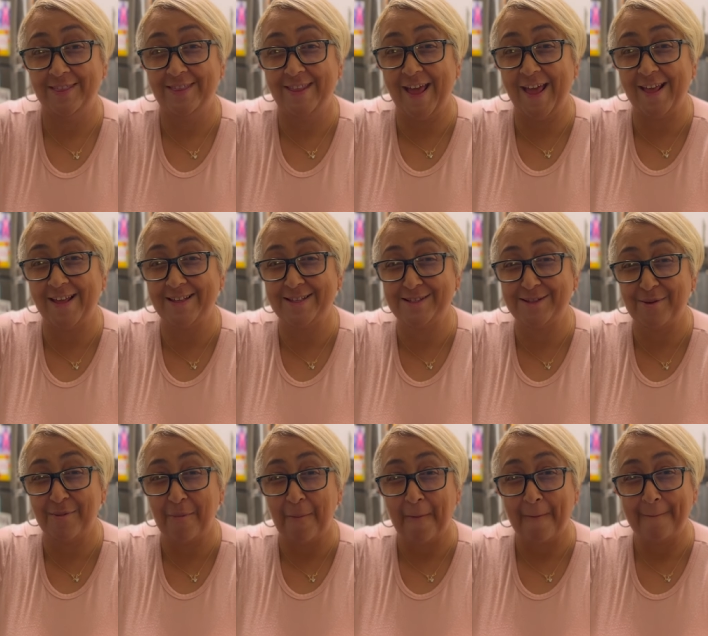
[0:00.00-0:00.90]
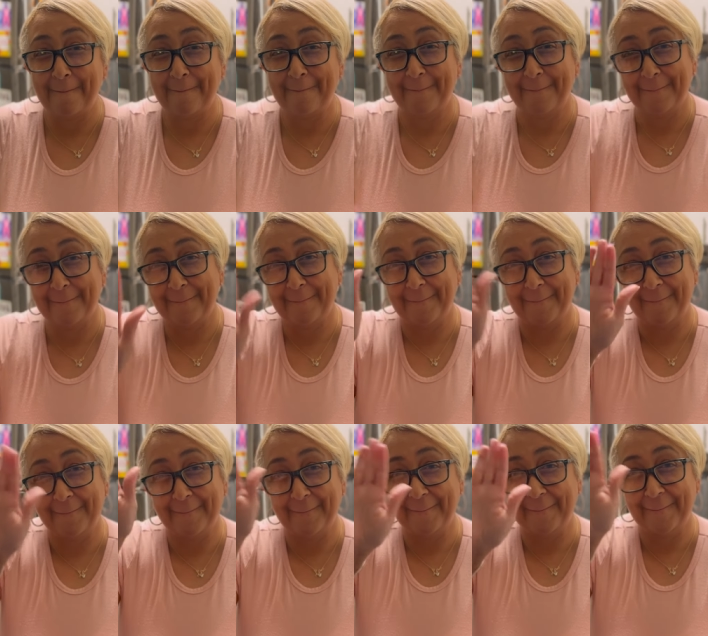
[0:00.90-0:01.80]

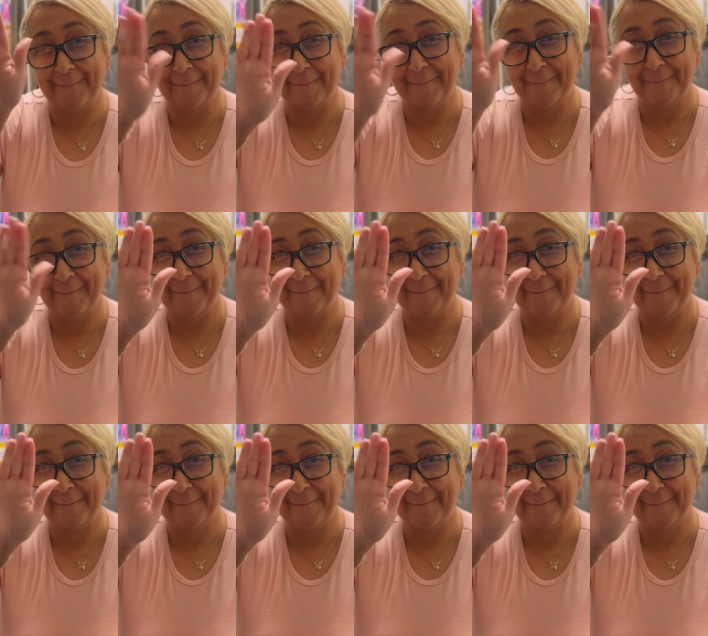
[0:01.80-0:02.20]
Thanks.